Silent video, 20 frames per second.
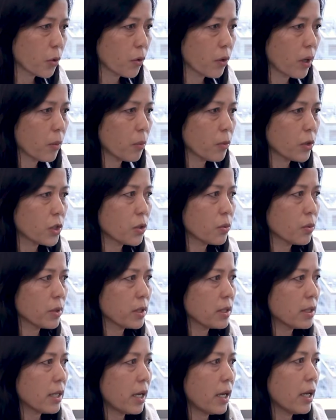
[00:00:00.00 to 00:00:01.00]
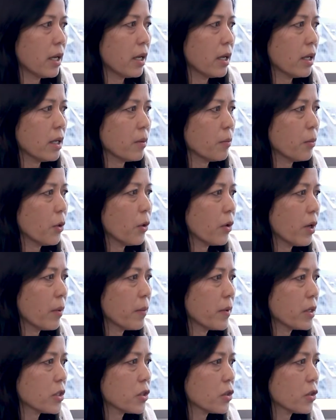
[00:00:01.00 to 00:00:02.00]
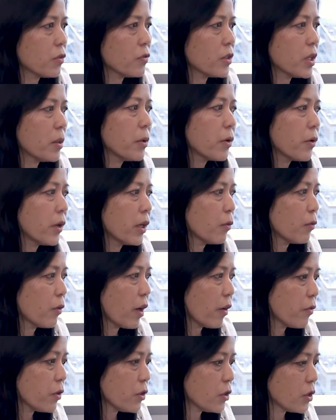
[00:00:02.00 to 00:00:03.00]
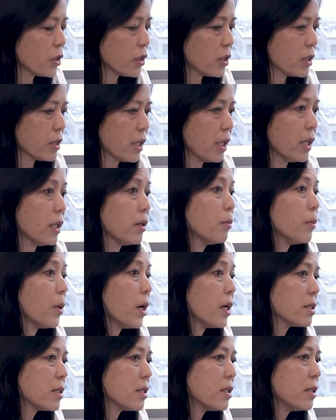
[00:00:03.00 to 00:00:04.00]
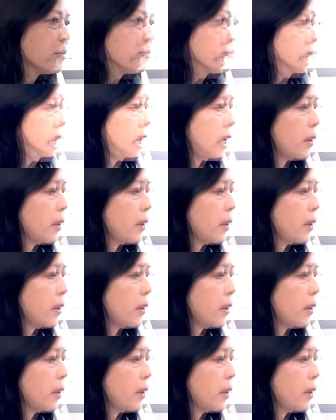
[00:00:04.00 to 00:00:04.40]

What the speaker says: Program, which was a program that served immigrant and refugees in Boston.